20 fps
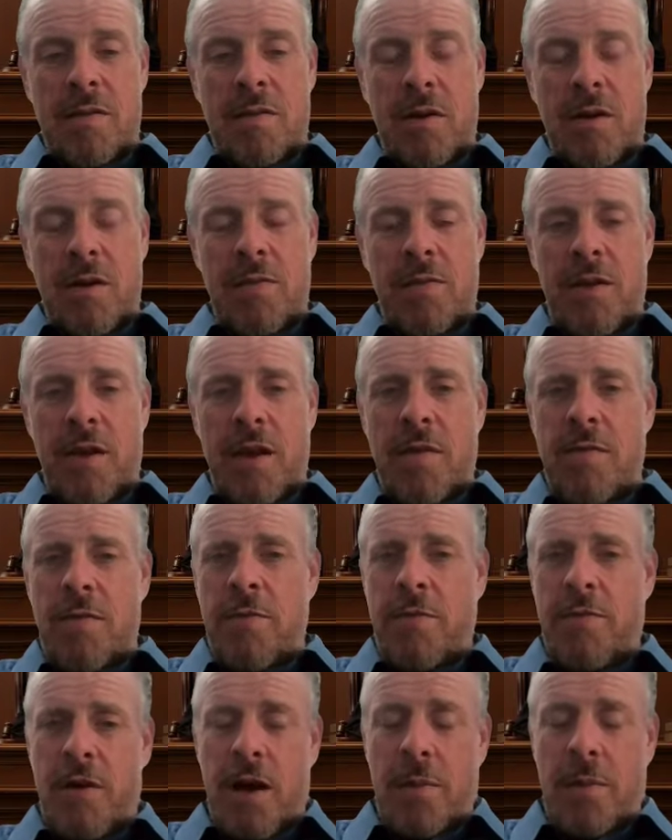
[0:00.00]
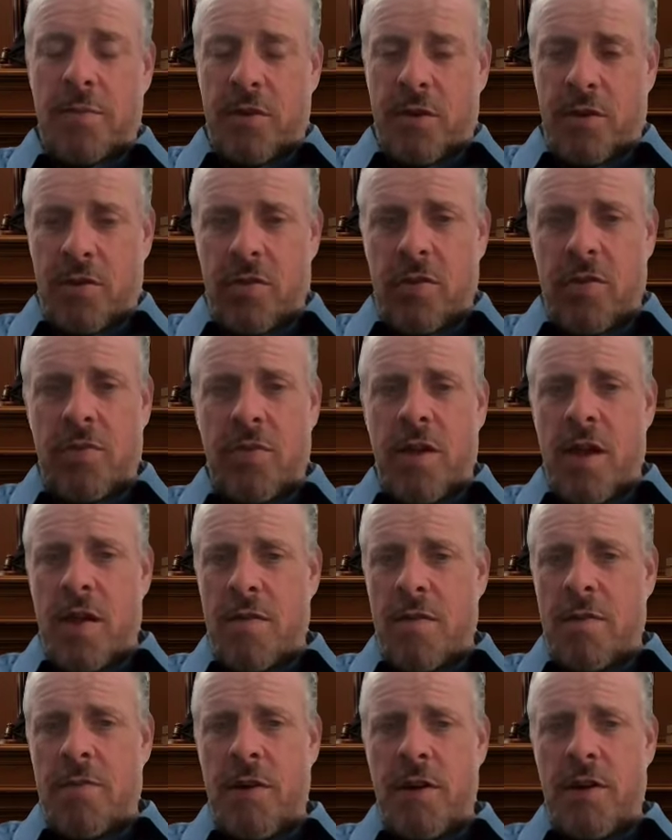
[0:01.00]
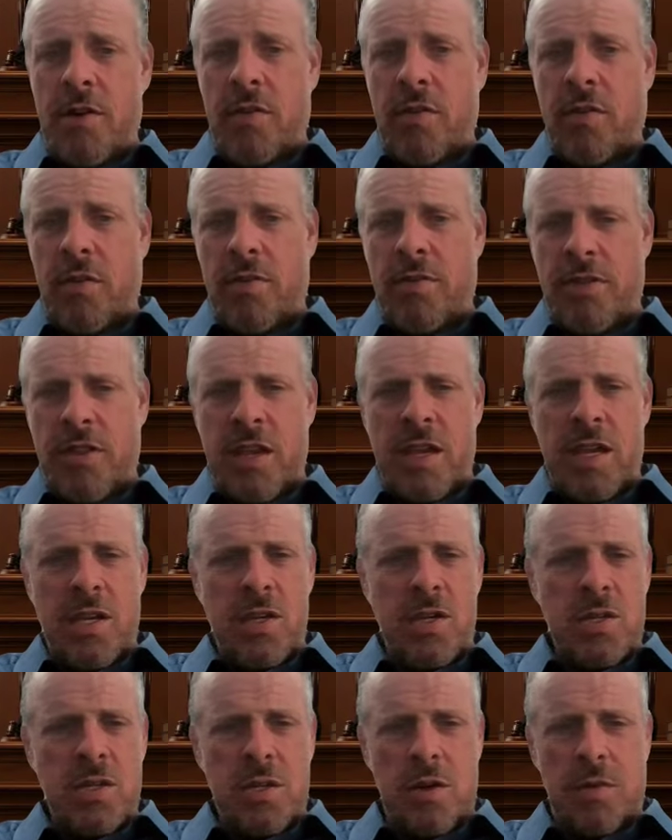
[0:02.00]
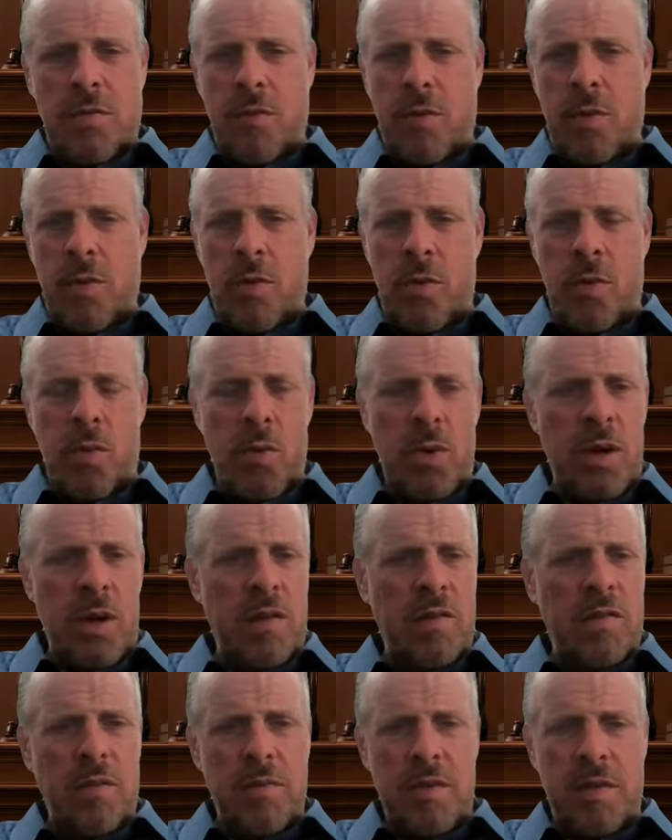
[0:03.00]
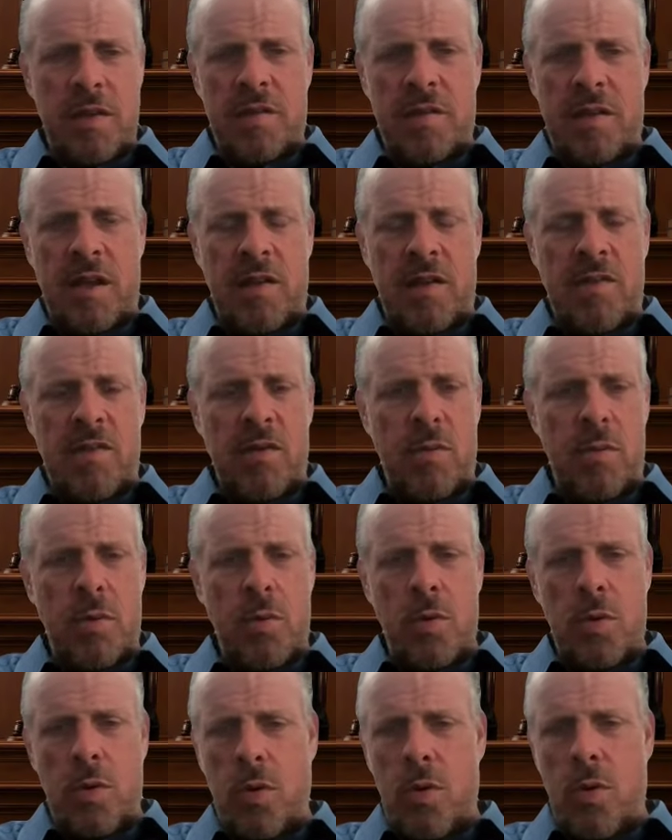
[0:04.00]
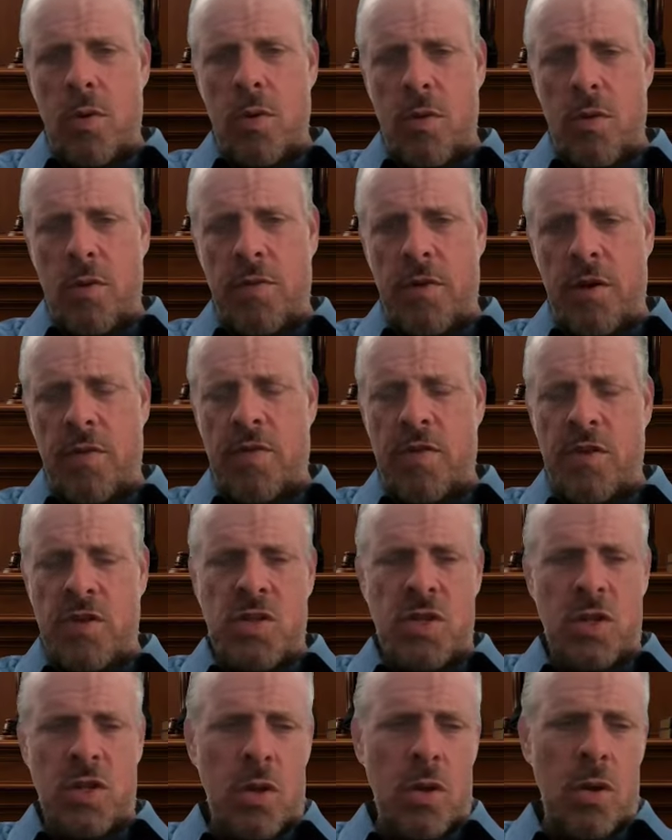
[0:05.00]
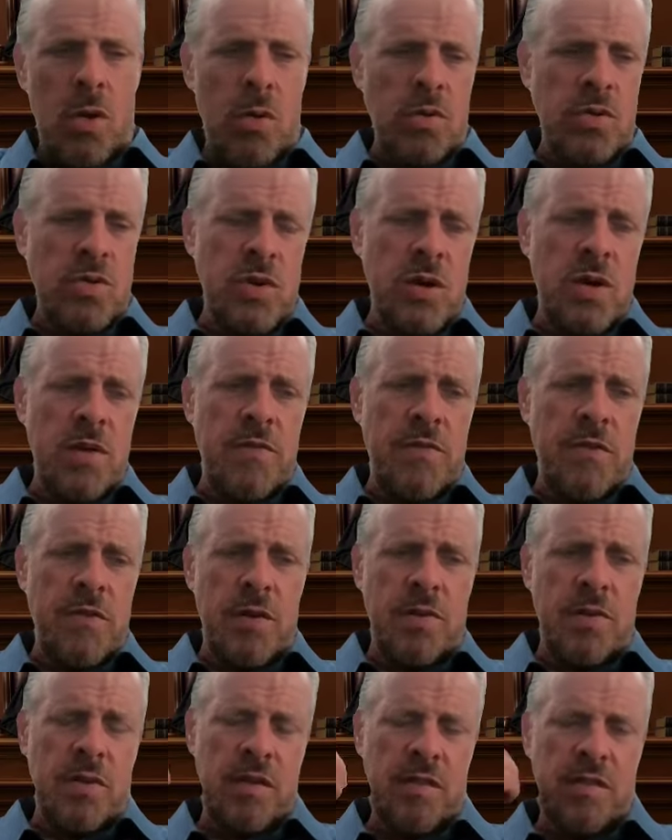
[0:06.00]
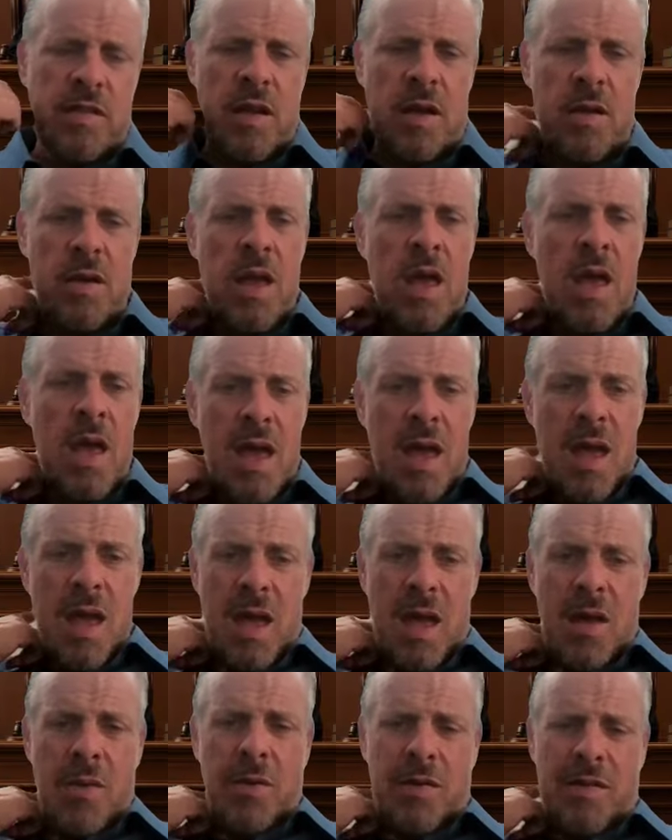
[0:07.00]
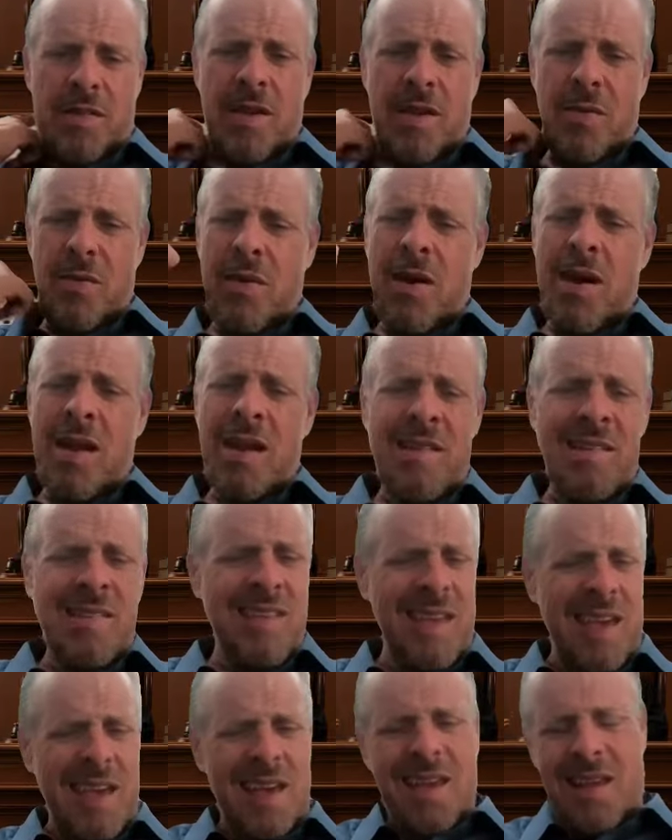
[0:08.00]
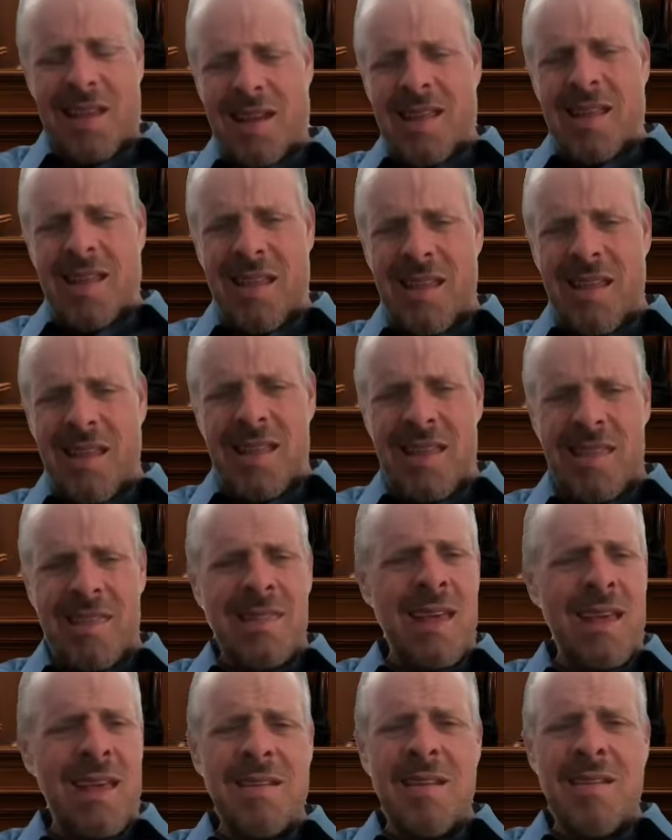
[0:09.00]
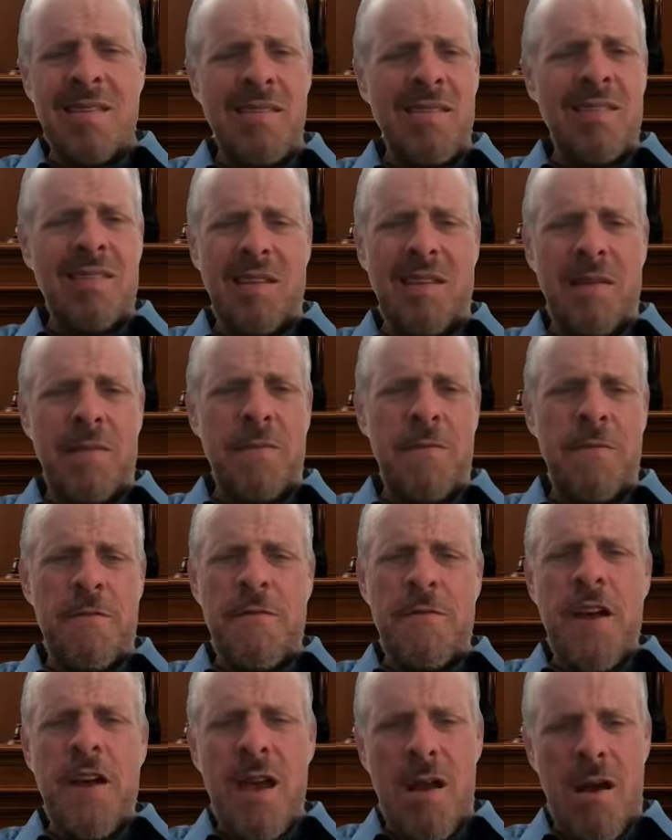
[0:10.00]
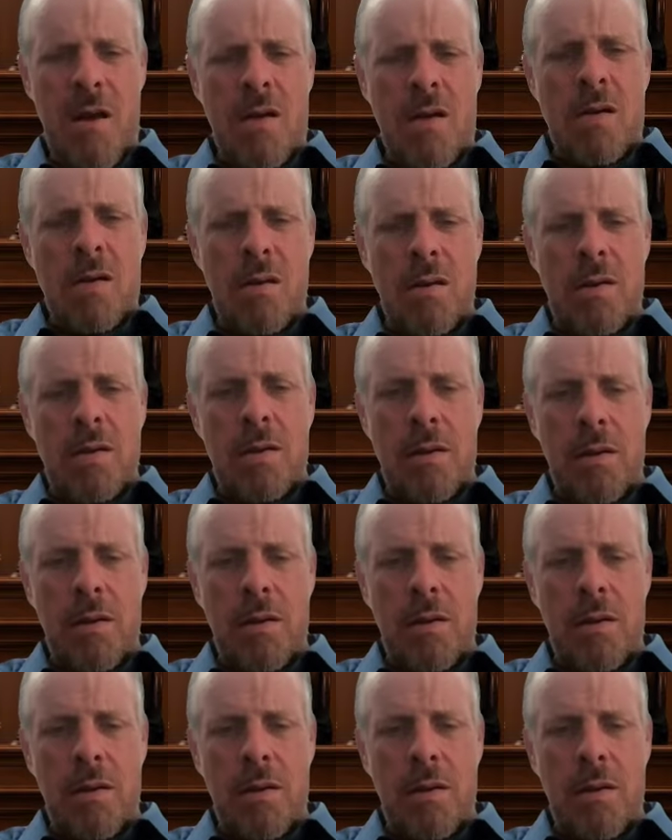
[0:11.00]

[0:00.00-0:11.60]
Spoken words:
so if you ever, I'm sorry, so if you ever find yourself thinking to yourself when we're reading some of this case and when we're going over aviation law, we're trying to figure things out, and we say, wait a second, that doesn't seem fair.